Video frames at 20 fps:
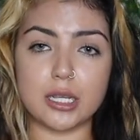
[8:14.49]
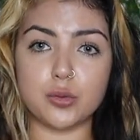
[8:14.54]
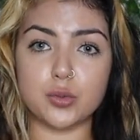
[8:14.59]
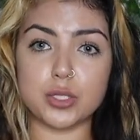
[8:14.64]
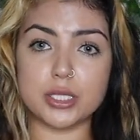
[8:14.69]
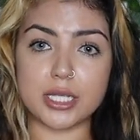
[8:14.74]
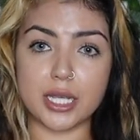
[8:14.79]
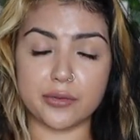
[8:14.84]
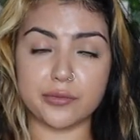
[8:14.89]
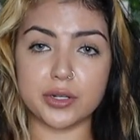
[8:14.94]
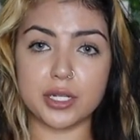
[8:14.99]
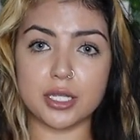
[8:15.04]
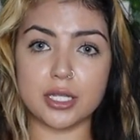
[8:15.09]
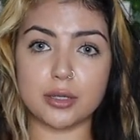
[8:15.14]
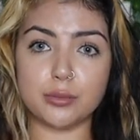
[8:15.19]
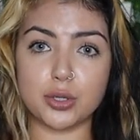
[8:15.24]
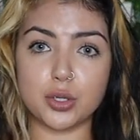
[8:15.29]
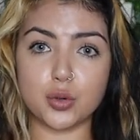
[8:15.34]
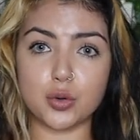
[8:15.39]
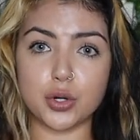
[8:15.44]
I will
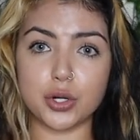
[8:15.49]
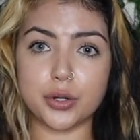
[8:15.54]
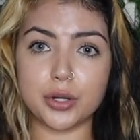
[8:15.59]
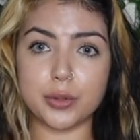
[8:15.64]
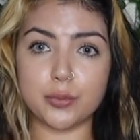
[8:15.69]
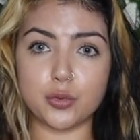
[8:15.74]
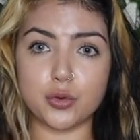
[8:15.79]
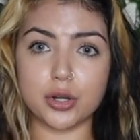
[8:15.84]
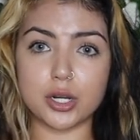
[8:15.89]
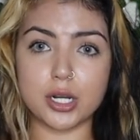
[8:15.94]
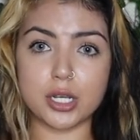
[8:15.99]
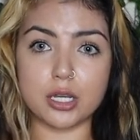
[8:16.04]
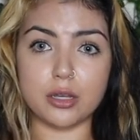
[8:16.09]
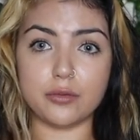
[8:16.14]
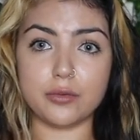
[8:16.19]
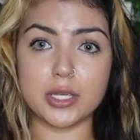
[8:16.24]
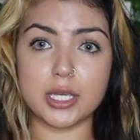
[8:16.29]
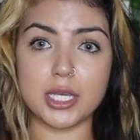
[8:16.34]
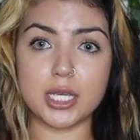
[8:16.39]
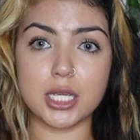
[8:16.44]
definitely be ordering more
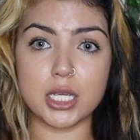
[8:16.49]
of